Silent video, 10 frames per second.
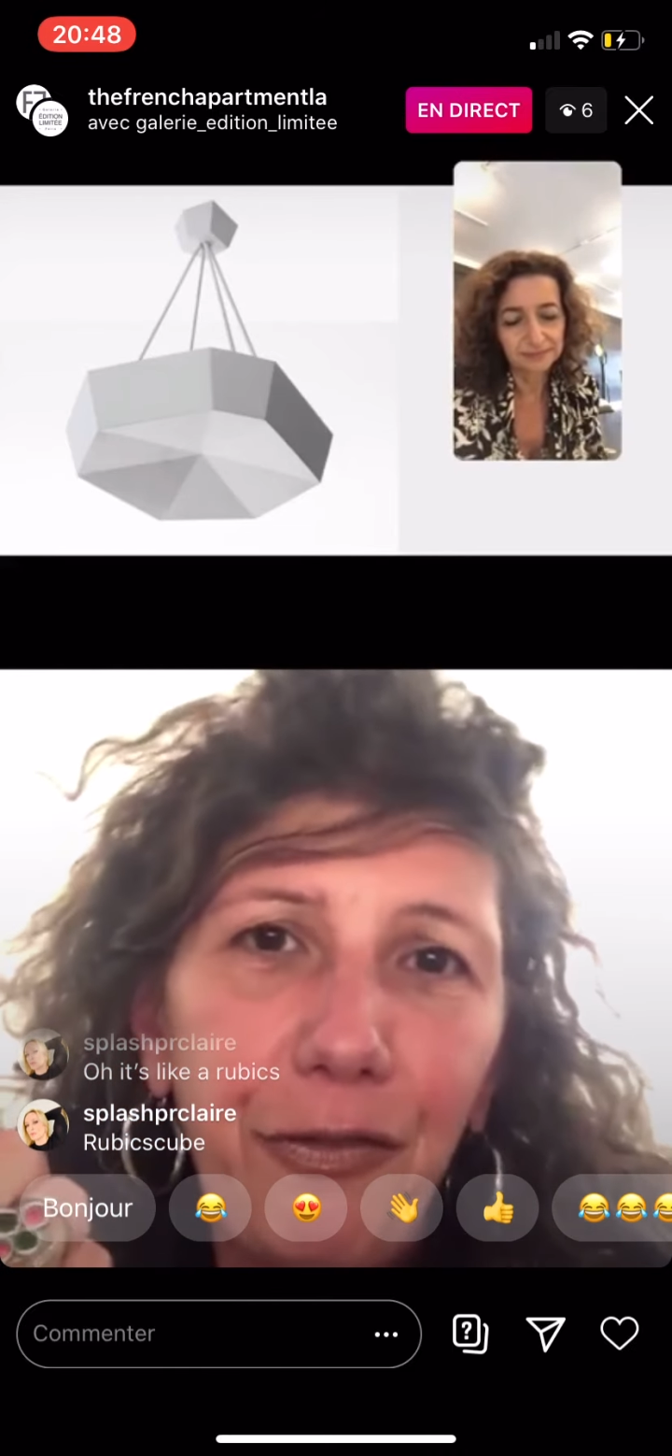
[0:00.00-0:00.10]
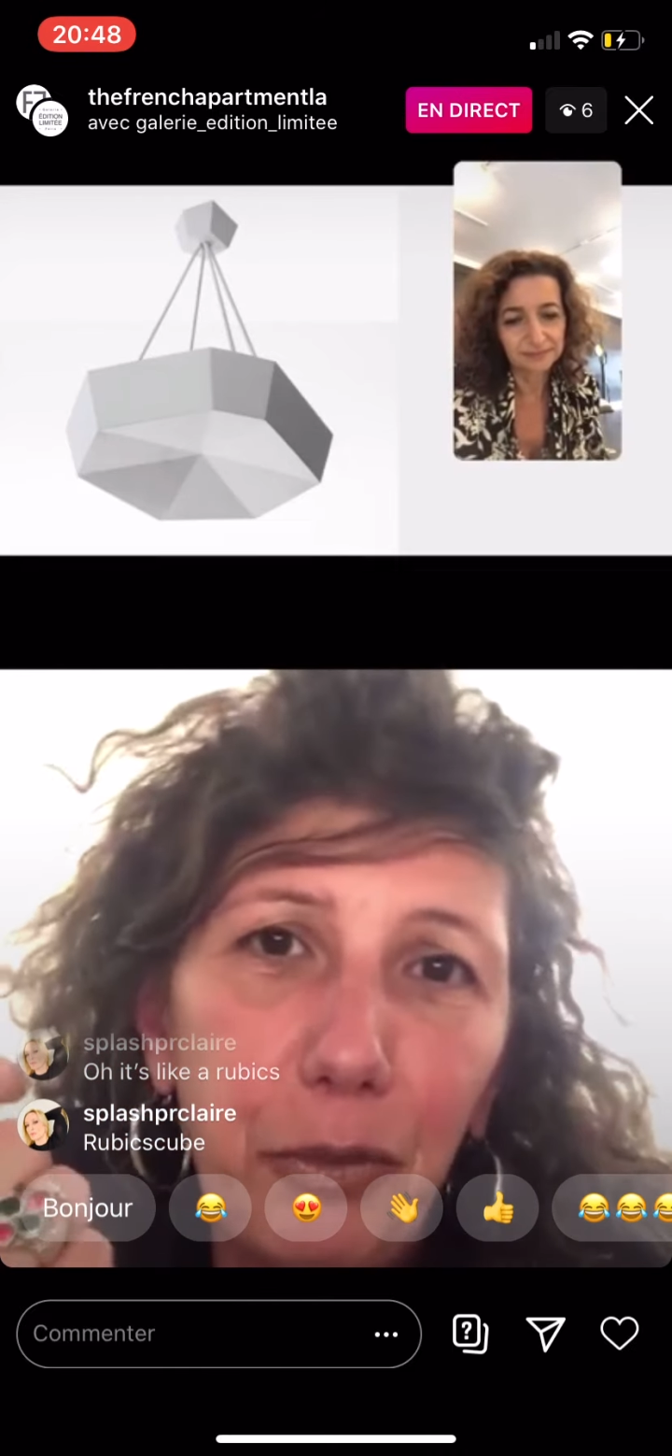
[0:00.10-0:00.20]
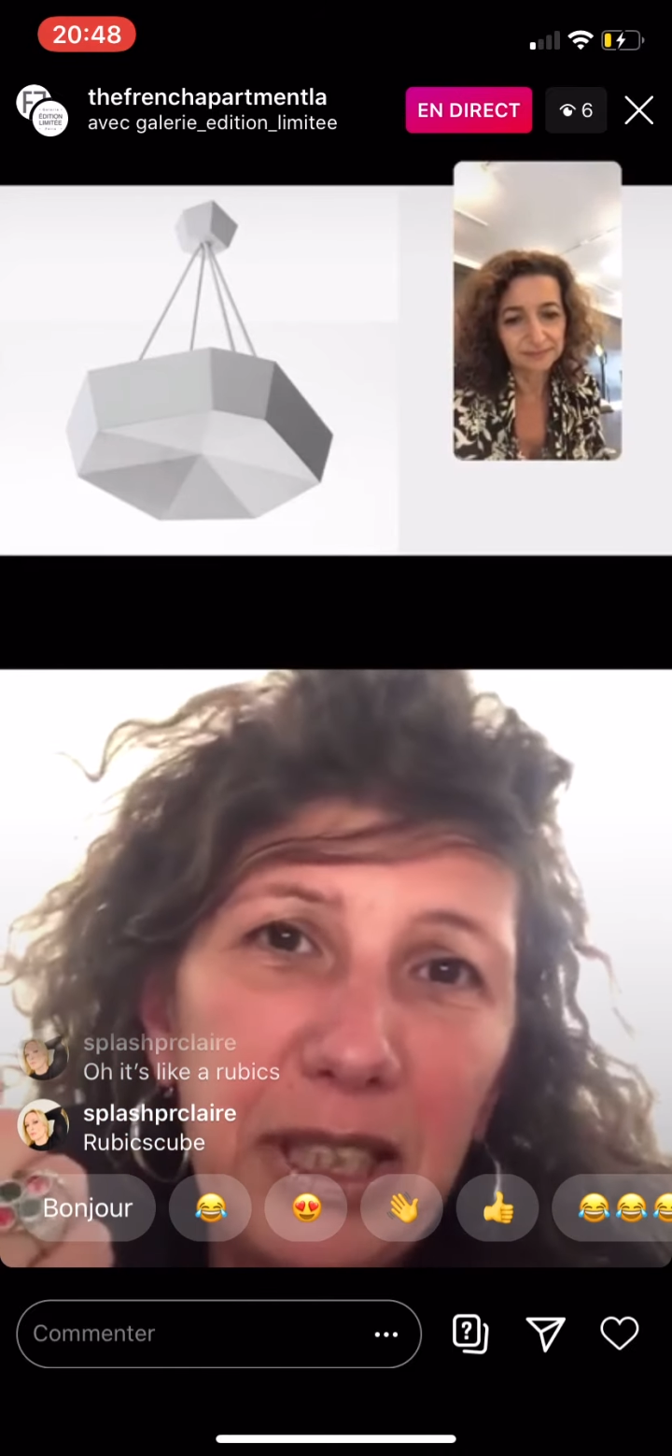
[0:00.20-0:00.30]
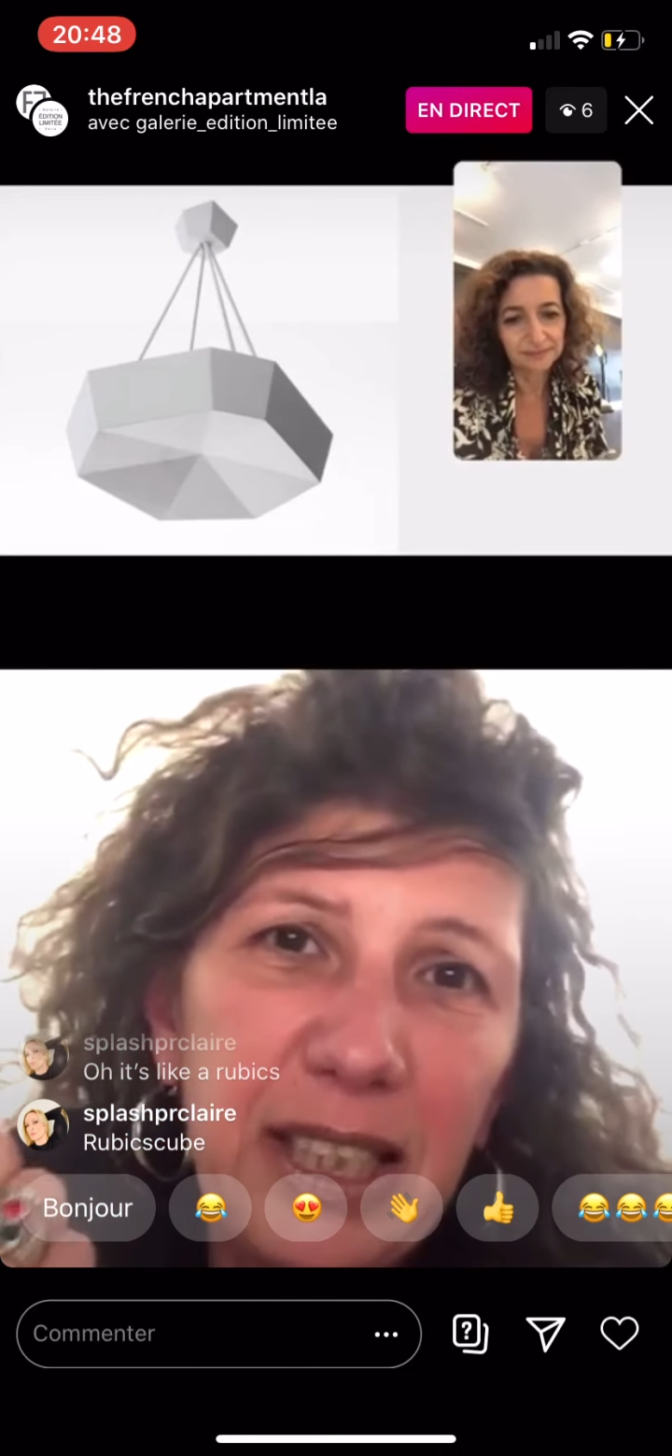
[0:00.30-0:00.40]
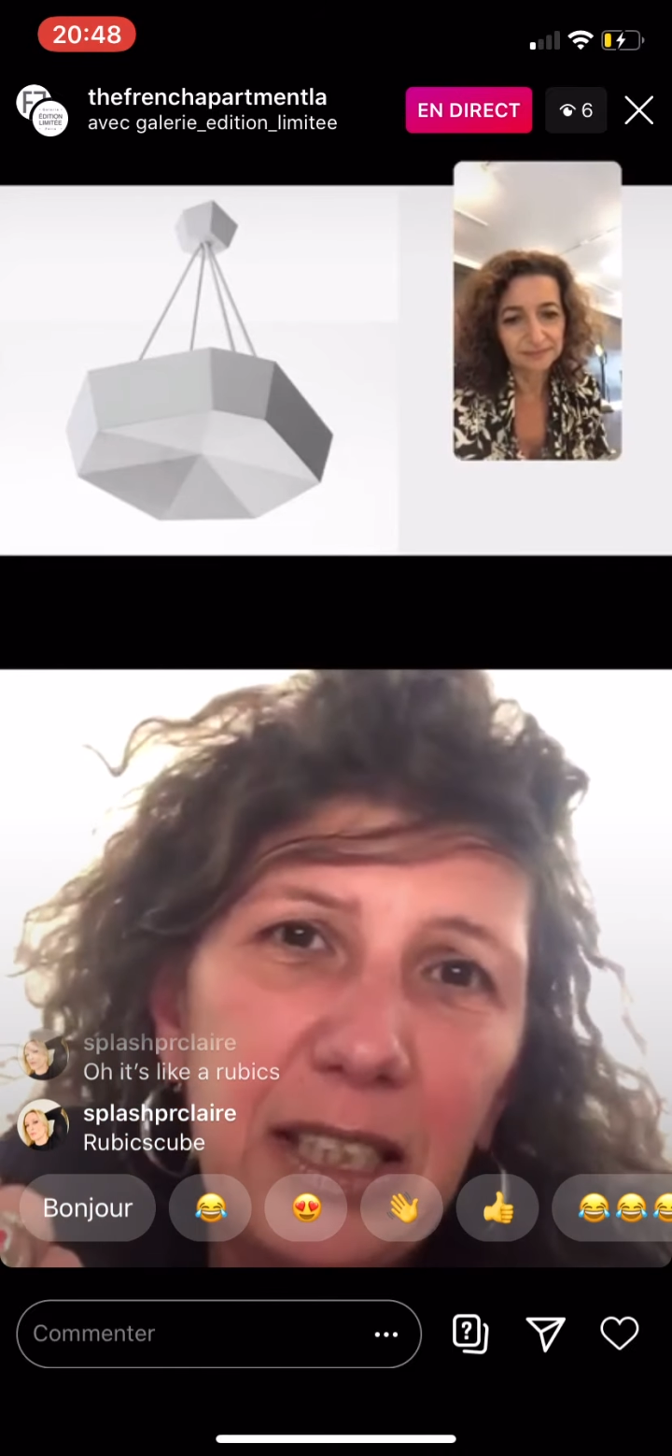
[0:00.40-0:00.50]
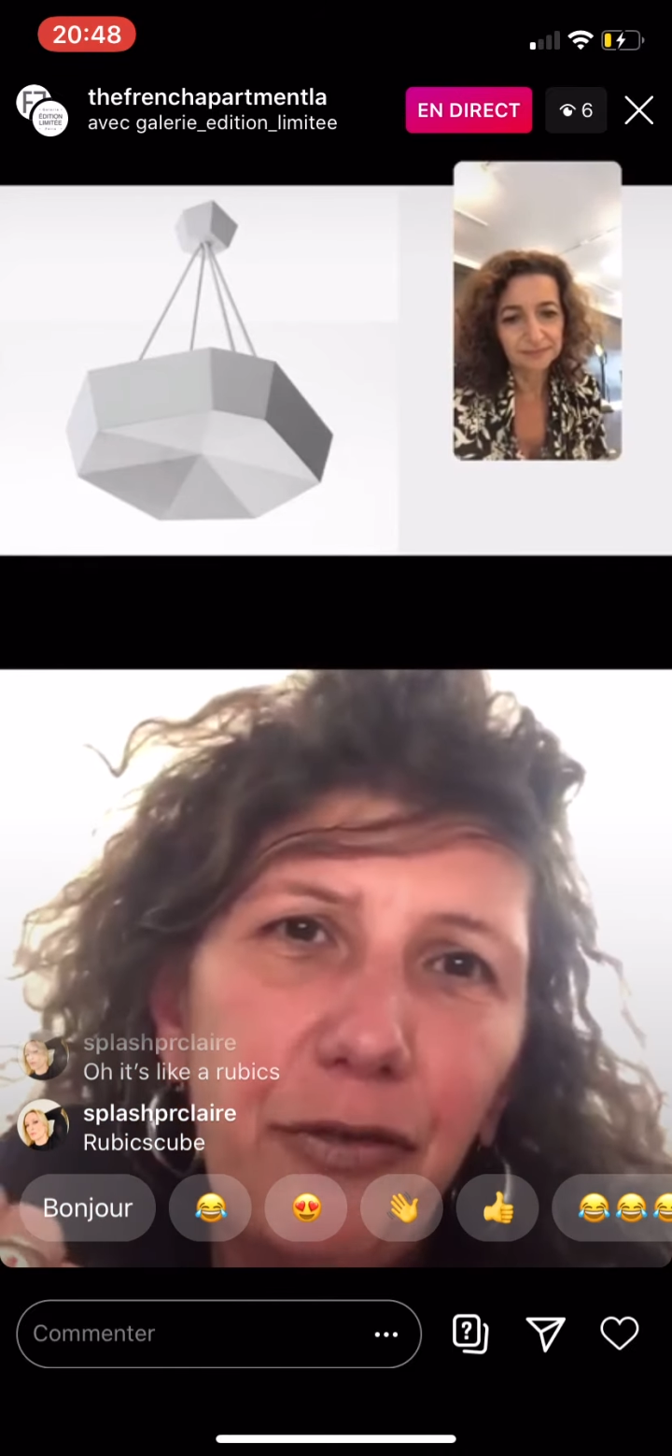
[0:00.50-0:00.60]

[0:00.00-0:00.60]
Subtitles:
with this